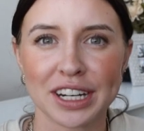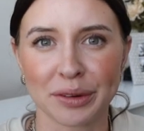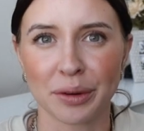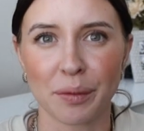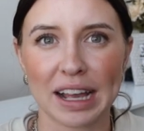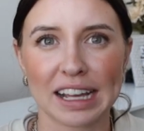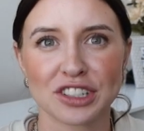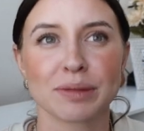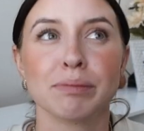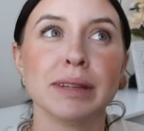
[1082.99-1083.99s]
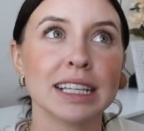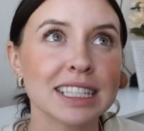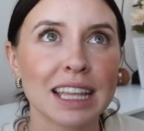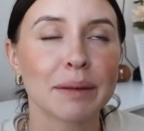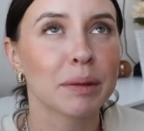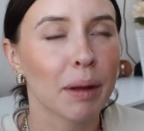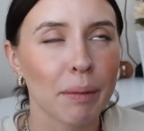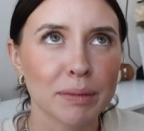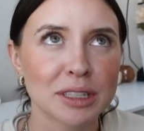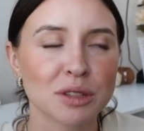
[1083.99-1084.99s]
I don't know why. I just missed that me and my
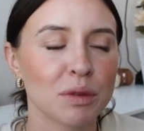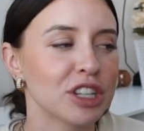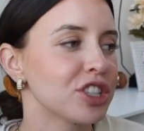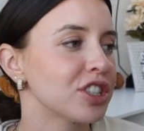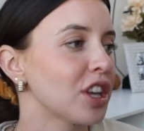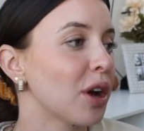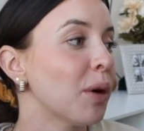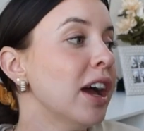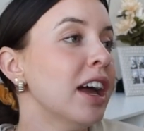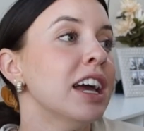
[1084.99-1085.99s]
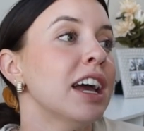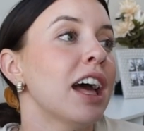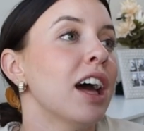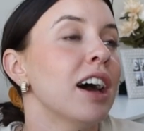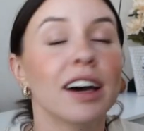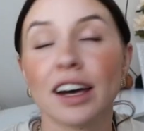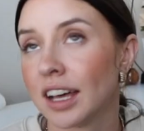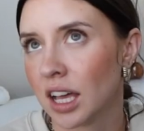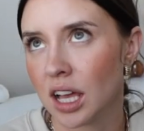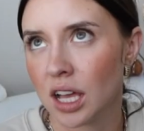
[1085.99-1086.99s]
mom used to watch it. So
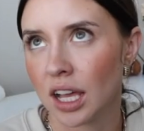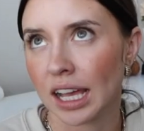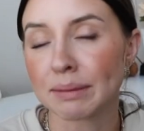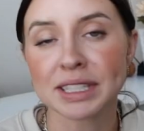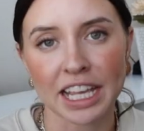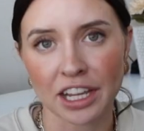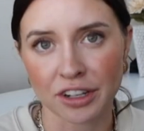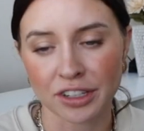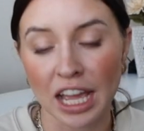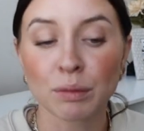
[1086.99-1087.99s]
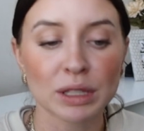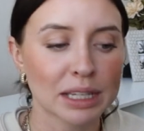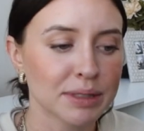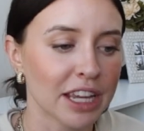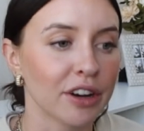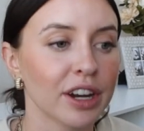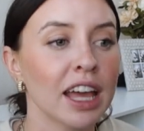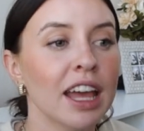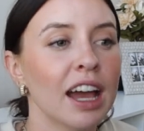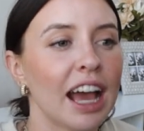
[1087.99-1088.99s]
I'm scared. I really am
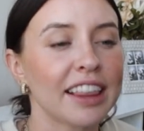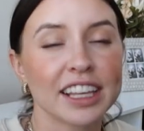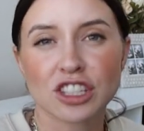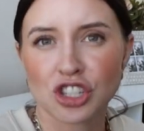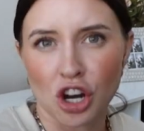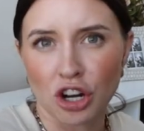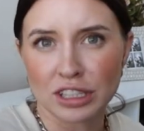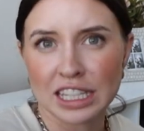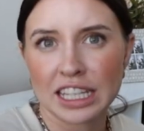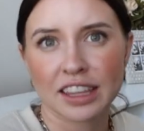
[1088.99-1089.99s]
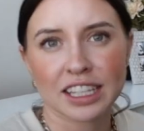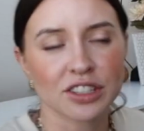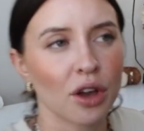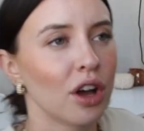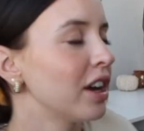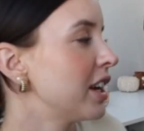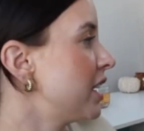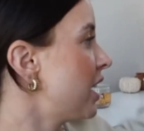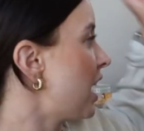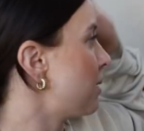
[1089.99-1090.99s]
scared. I think it's Charlie that's
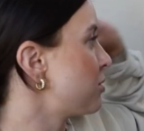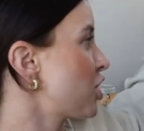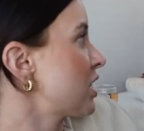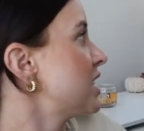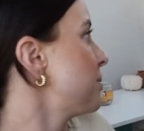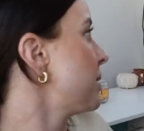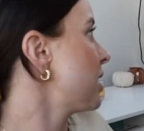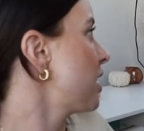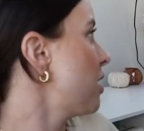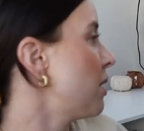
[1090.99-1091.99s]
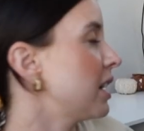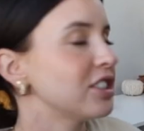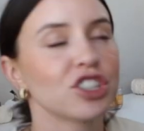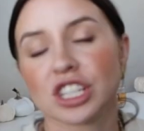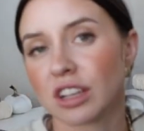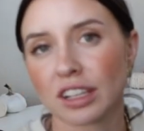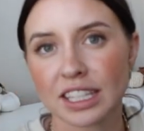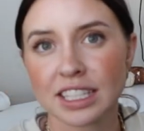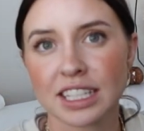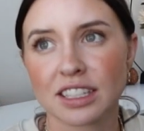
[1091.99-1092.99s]
on, Charlie D'Amelio. She's
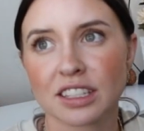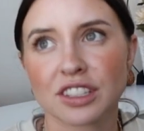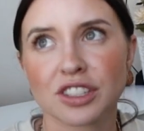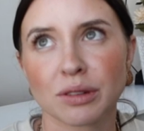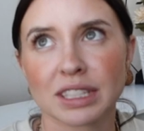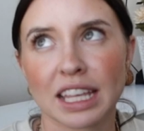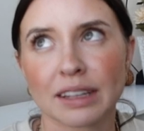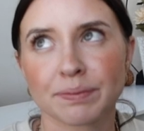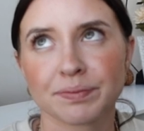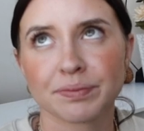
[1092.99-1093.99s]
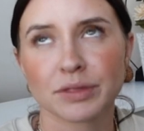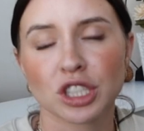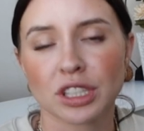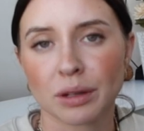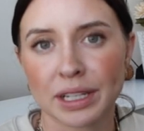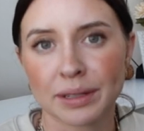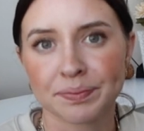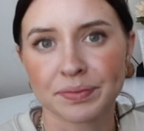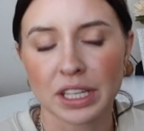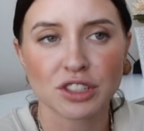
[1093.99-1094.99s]
on this season. So it's like, she's going to
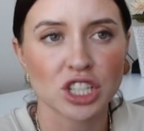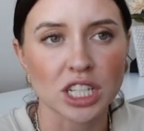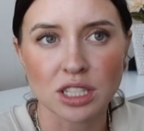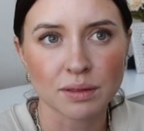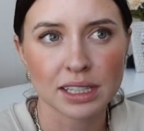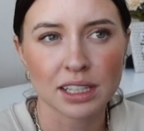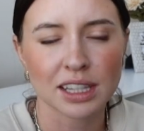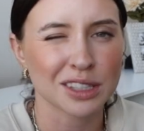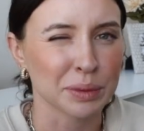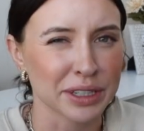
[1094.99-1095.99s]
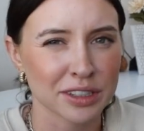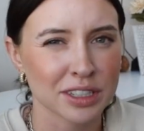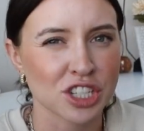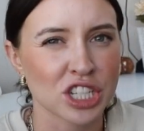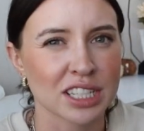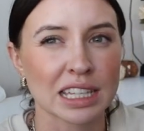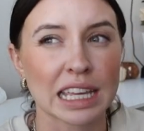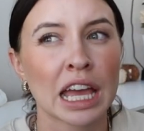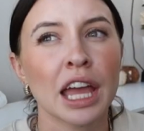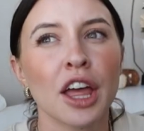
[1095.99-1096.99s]
win. And if she doesn't win, then that's weird because she has
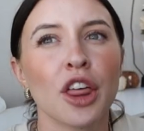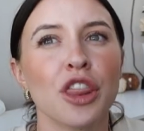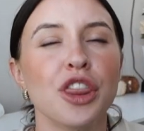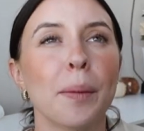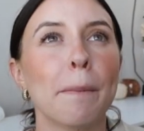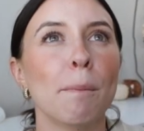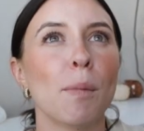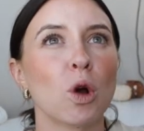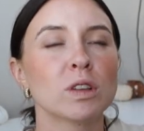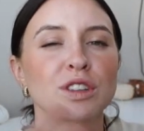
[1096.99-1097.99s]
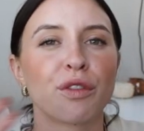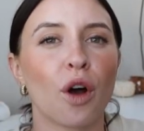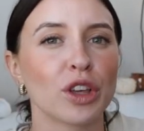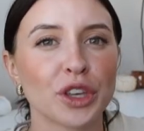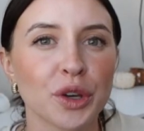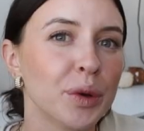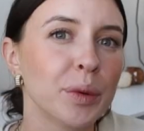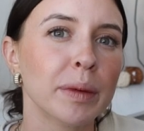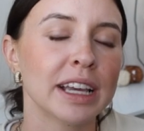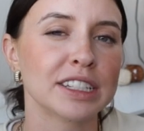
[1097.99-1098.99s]
like the most
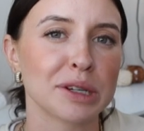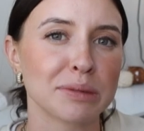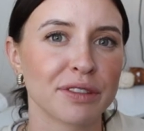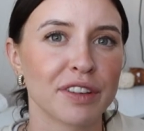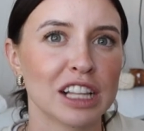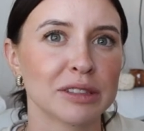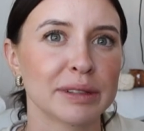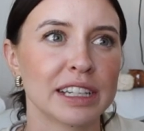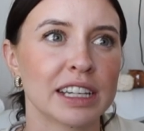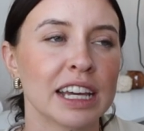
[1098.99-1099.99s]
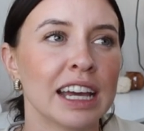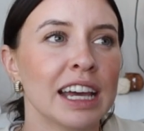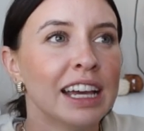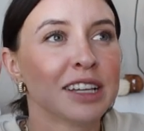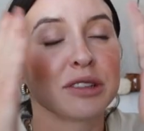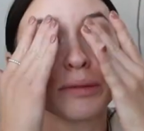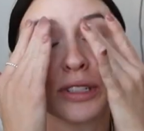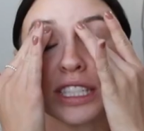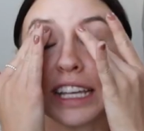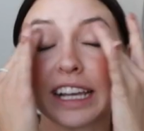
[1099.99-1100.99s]
volume in terms of following. So I'm
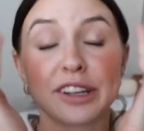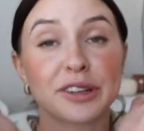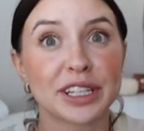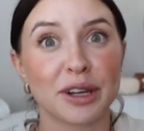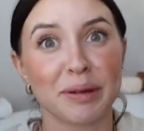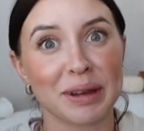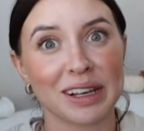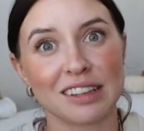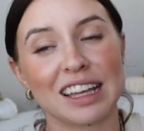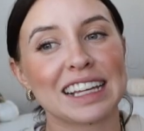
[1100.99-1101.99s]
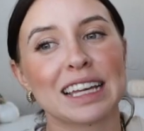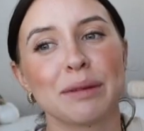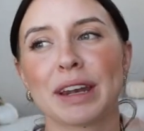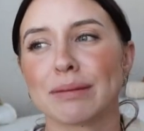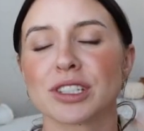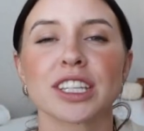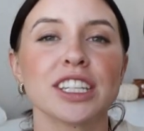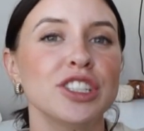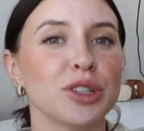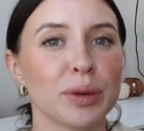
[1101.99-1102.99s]
just like, I already know I'm not going to like it, but I'm just
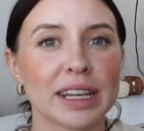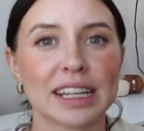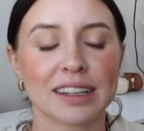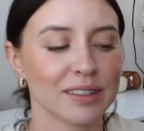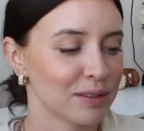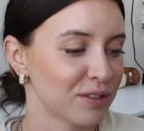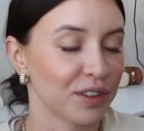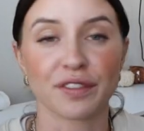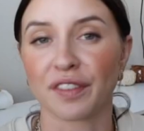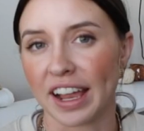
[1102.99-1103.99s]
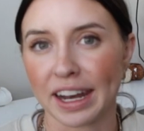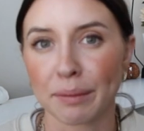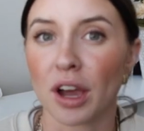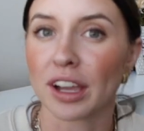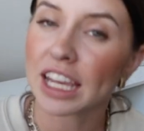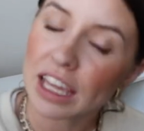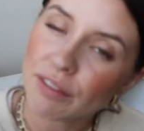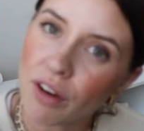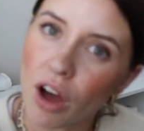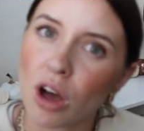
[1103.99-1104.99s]
going to do it for fun. I'm not going to
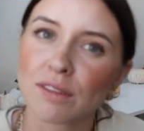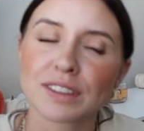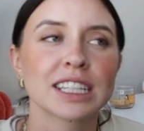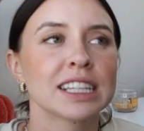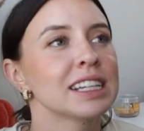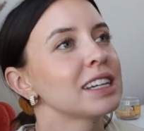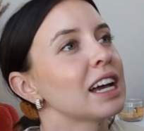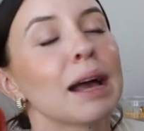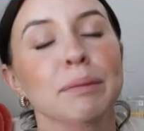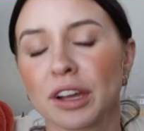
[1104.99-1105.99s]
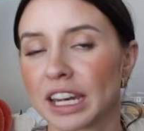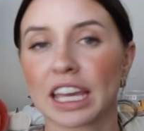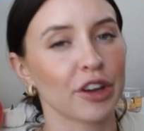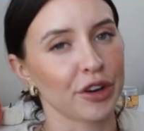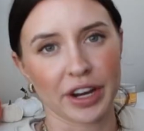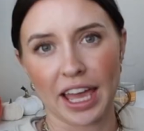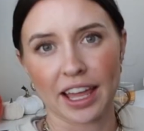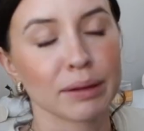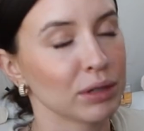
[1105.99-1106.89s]
get involved. I'm not going to get hurt again.